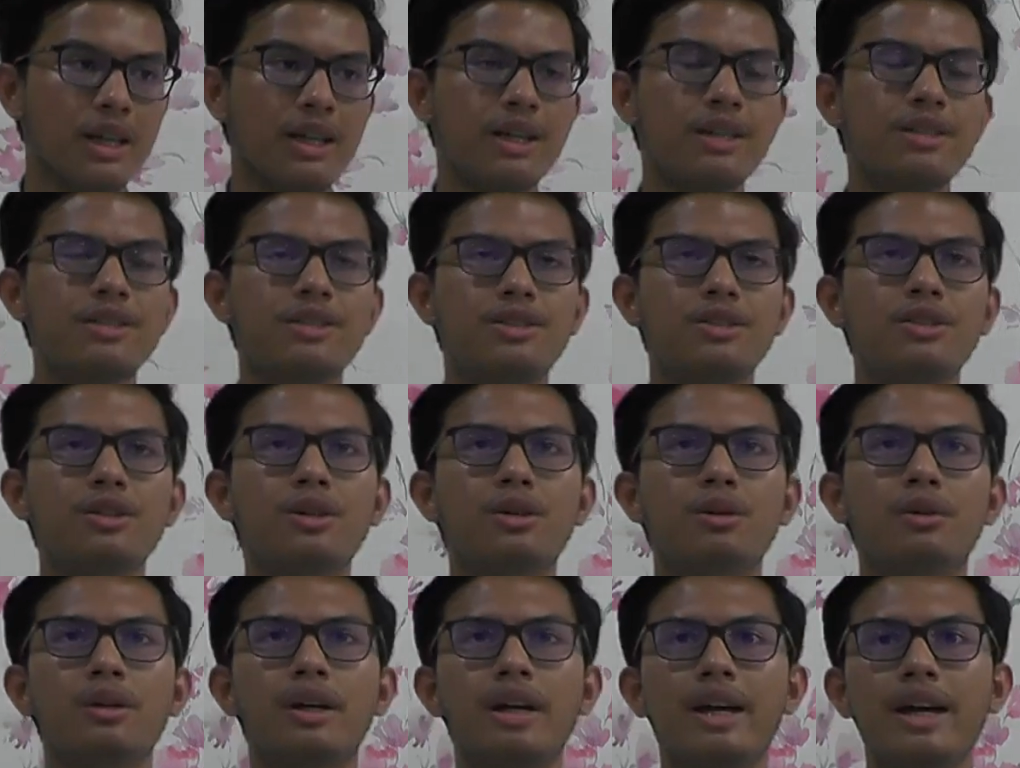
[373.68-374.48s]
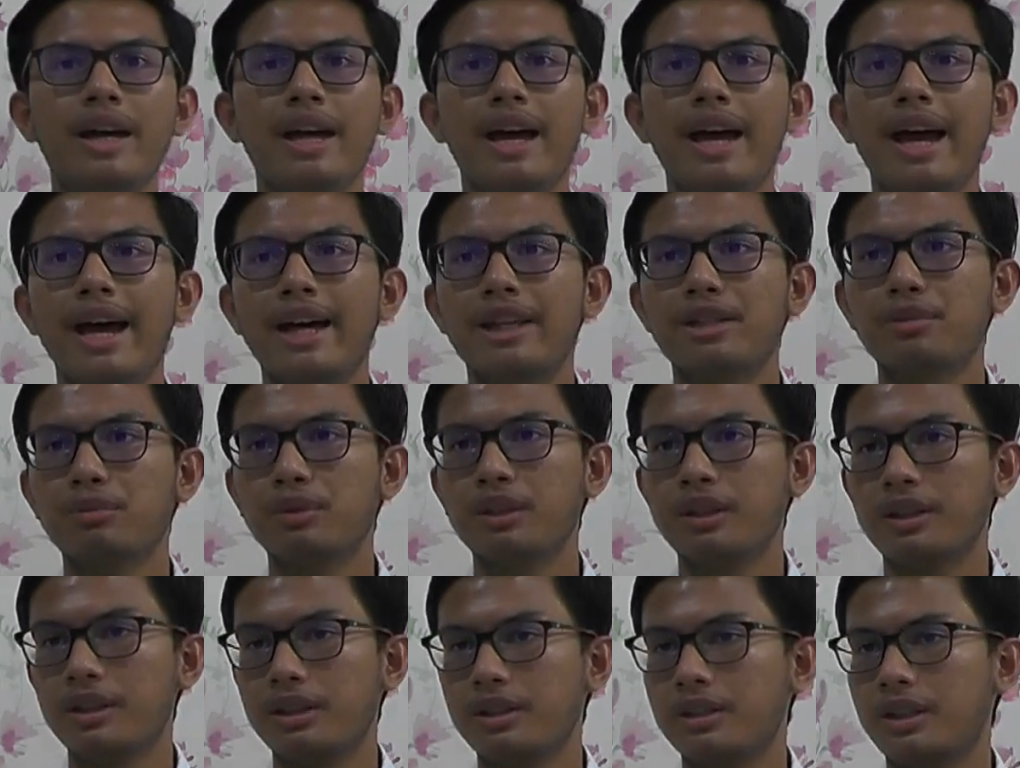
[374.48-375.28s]
And so, as
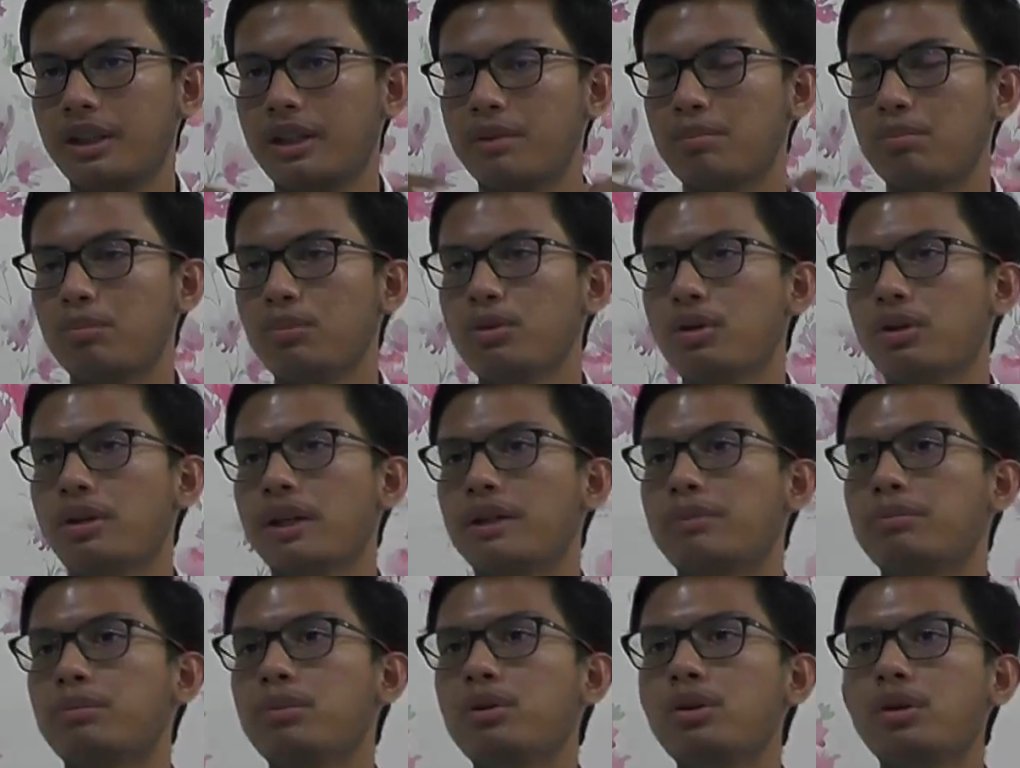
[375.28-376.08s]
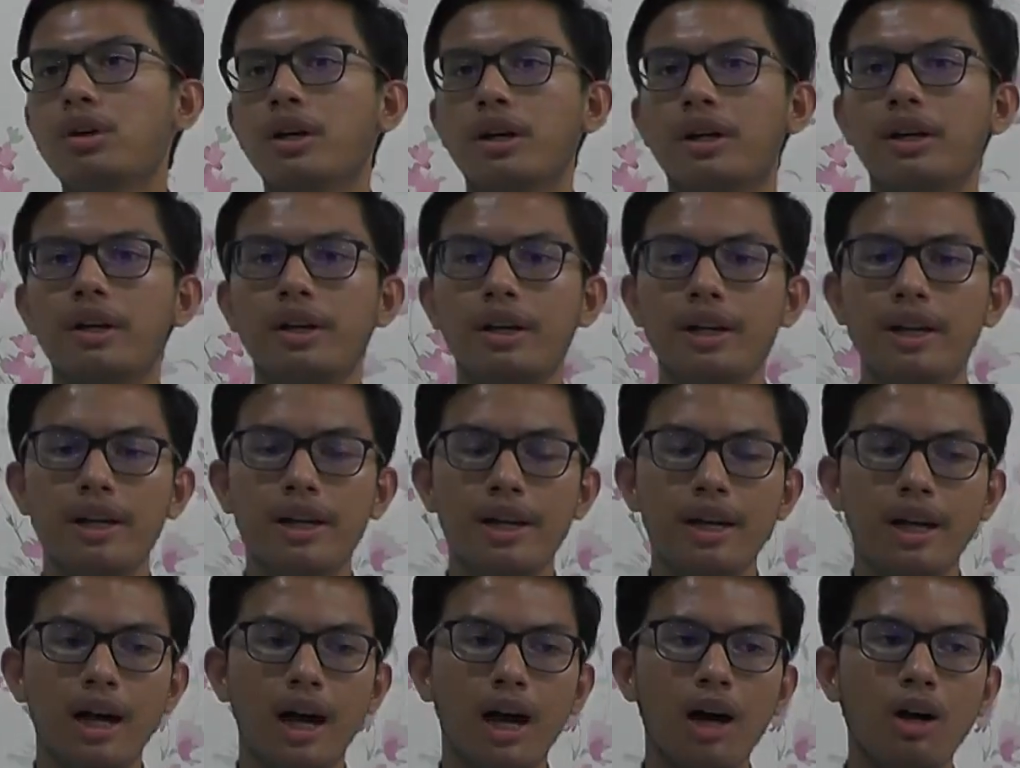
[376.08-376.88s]
we say more and more,
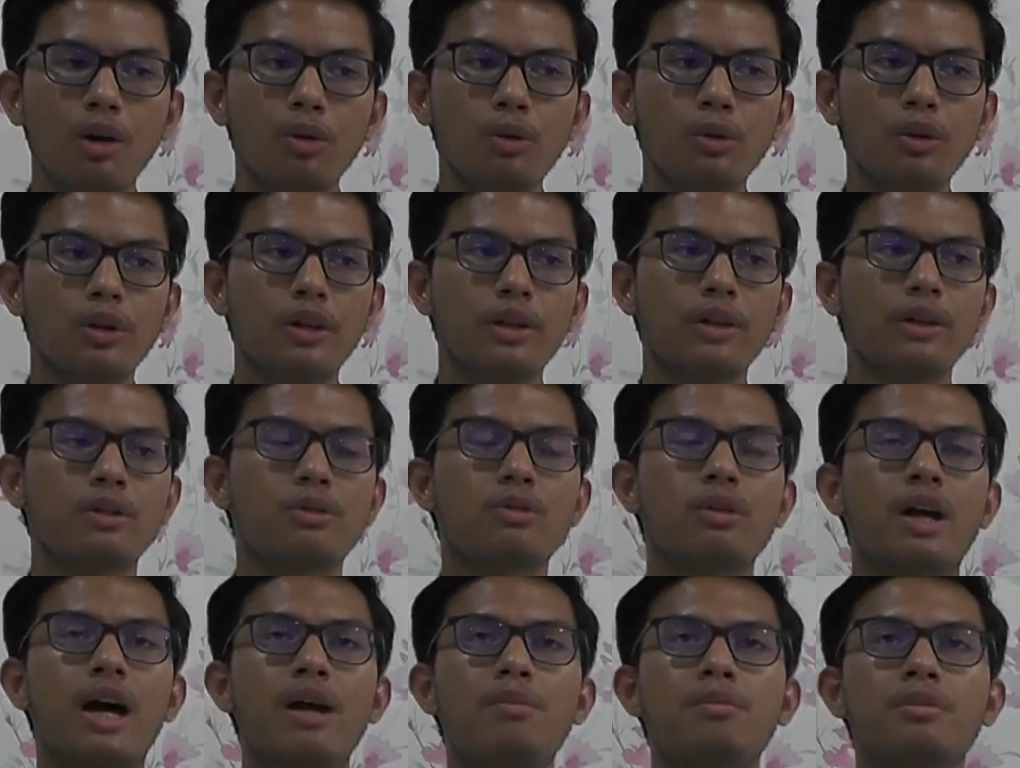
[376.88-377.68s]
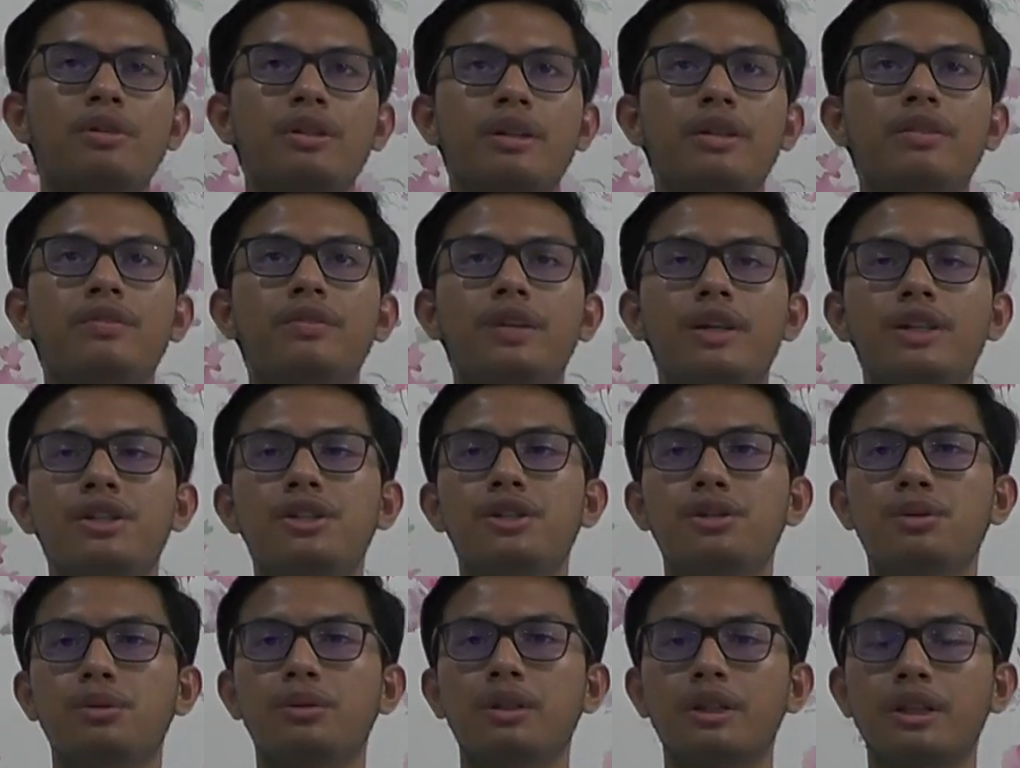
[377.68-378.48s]
our grammar
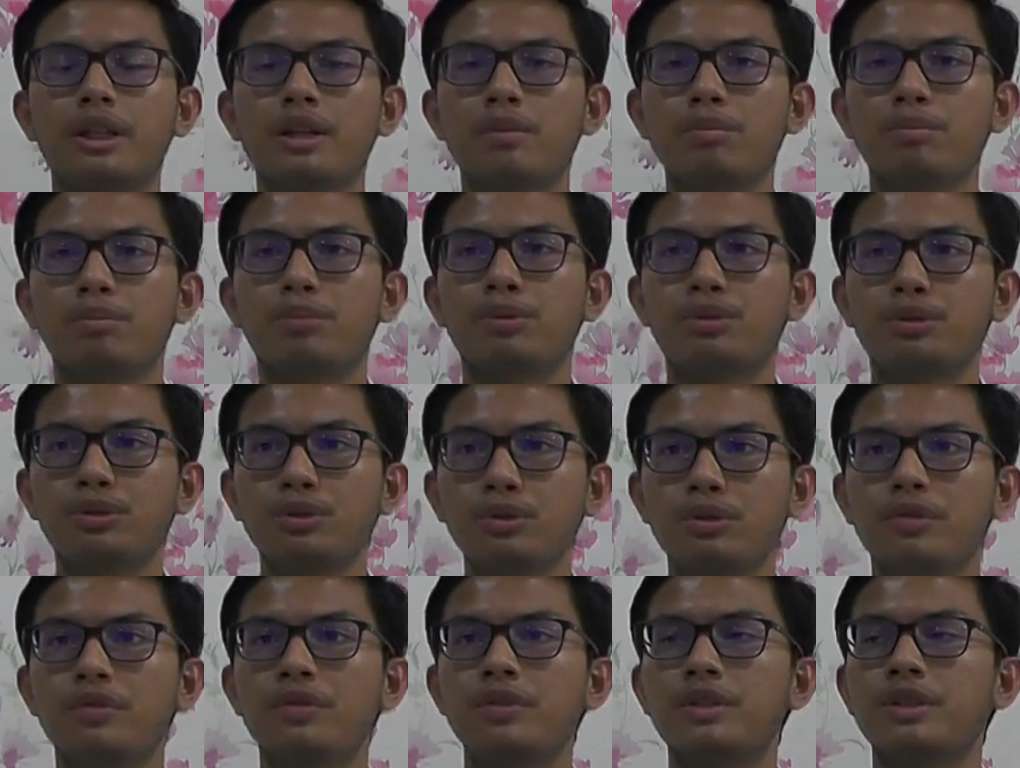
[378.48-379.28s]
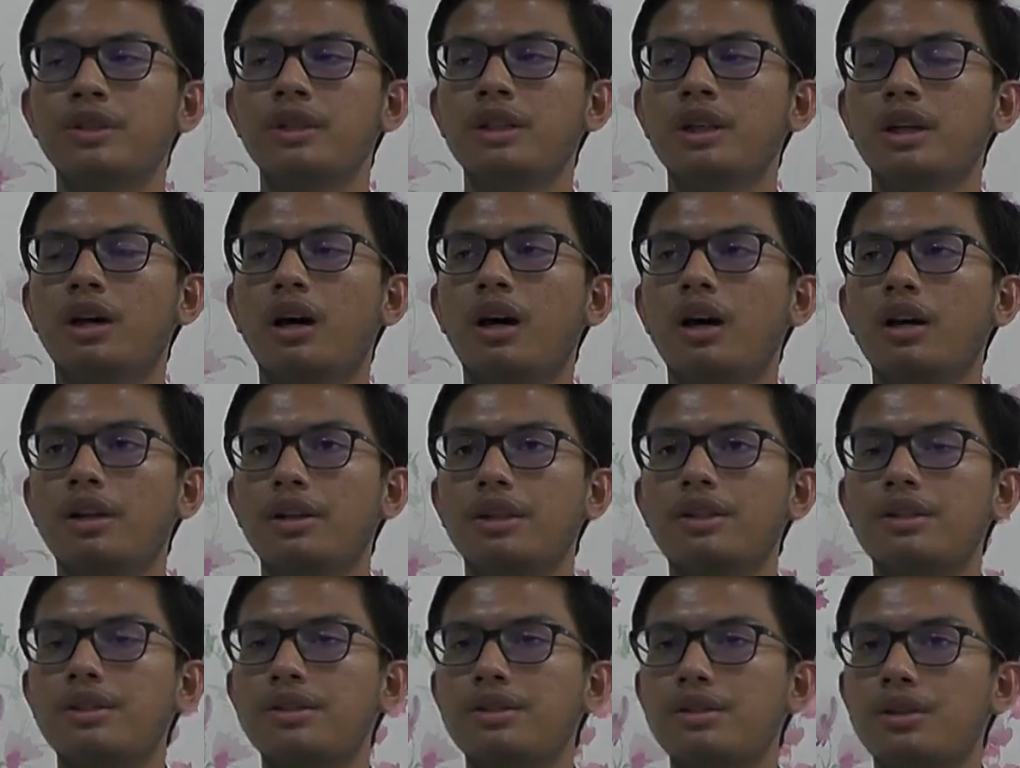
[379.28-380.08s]
eventually improves on
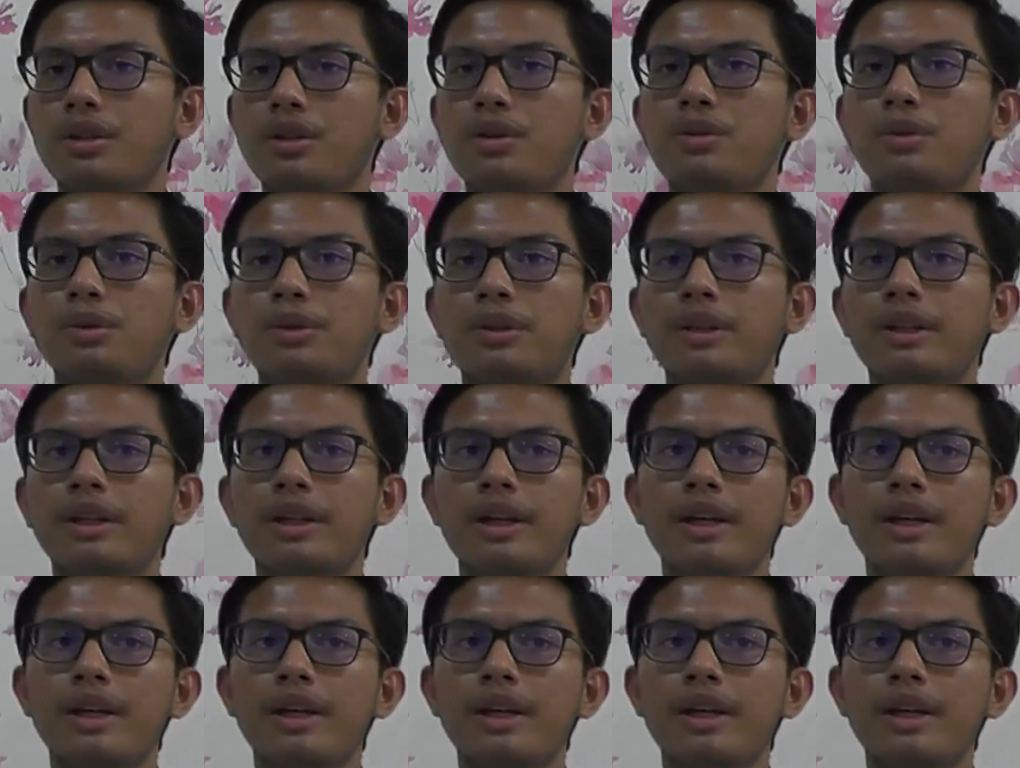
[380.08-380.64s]
its own.